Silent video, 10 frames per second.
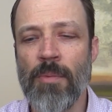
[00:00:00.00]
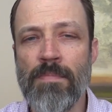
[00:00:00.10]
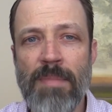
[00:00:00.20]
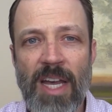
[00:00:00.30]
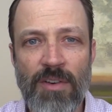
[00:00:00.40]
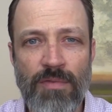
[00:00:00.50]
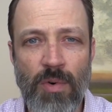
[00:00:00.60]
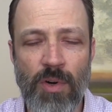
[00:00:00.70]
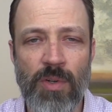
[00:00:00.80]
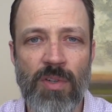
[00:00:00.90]

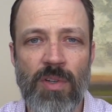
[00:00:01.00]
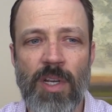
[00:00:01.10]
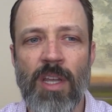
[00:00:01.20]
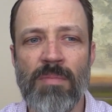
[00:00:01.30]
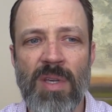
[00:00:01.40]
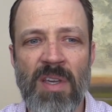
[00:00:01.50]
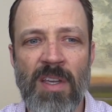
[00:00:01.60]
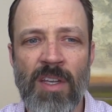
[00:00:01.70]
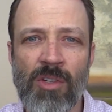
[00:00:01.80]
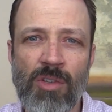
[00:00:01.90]
Metaphors can
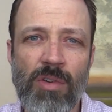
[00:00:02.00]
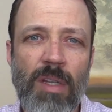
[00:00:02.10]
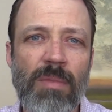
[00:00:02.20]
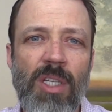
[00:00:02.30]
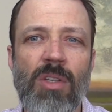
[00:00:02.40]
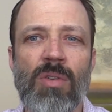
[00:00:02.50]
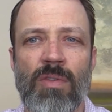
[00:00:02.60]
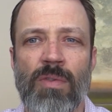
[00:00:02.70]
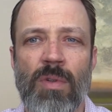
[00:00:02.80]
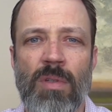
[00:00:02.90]
be extremely
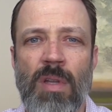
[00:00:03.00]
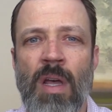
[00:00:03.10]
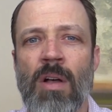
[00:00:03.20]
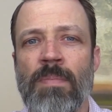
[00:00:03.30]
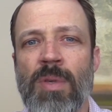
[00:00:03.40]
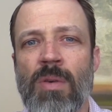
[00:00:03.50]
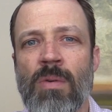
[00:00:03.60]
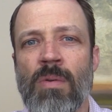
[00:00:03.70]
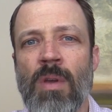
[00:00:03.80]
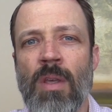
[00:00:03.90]
useful to help
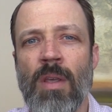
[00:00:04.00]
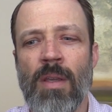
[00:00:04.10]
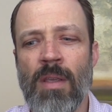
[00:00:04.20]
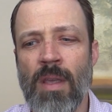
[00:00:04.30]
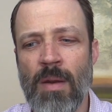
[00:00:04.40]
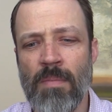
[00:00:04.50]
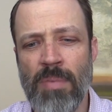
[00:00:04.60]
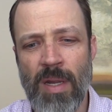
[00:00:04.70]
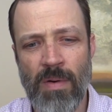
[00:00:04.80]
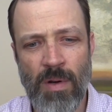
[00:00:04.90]
you get
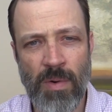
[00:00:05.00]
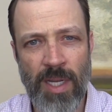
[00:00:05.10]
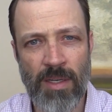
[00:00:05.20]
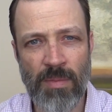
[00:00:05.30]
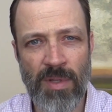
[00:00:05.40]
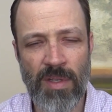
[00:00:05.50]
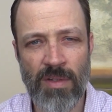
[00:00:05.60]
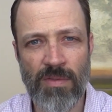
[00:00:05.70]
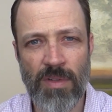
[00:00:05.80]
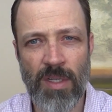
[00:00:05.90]
better acquainted with
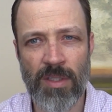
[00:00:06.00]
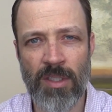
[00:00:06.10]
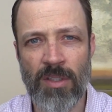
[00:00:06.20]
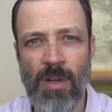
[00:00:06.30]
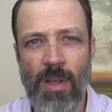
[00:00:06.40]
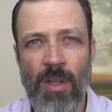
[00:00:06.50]
these feelings.